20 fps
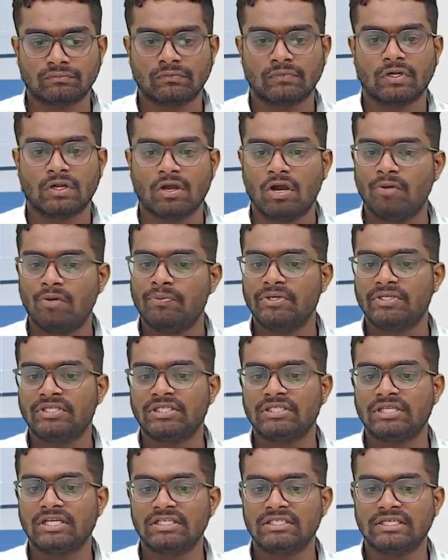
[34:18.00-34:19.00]
Obviously
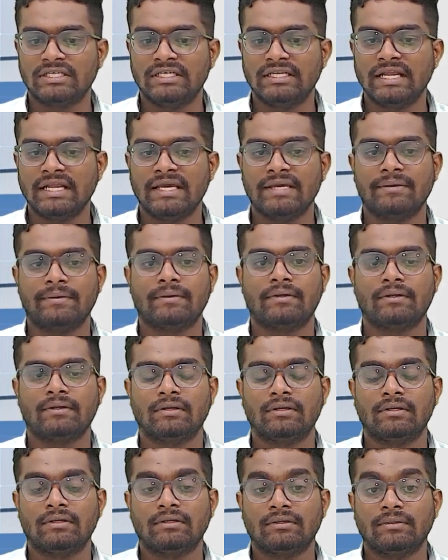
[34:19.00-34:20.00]
there is a delay.
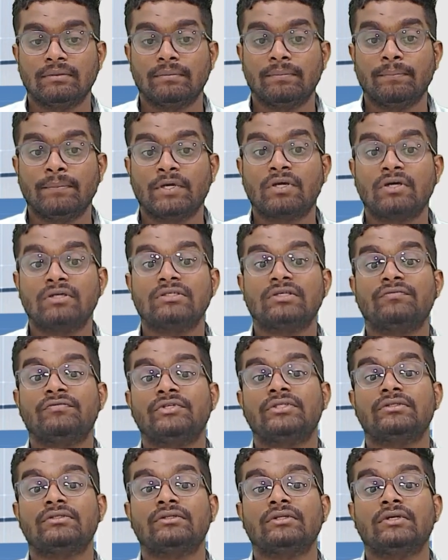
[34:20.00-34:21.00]
Because of
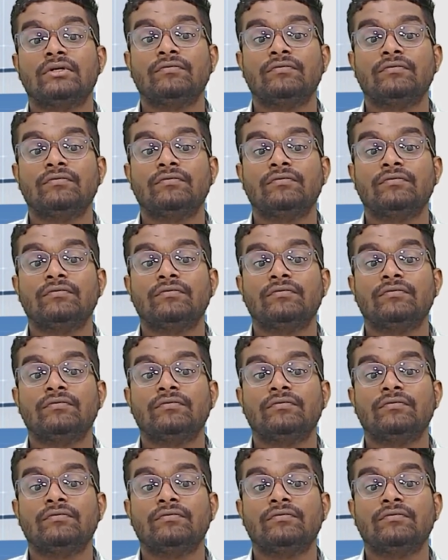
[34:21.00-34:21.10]
this,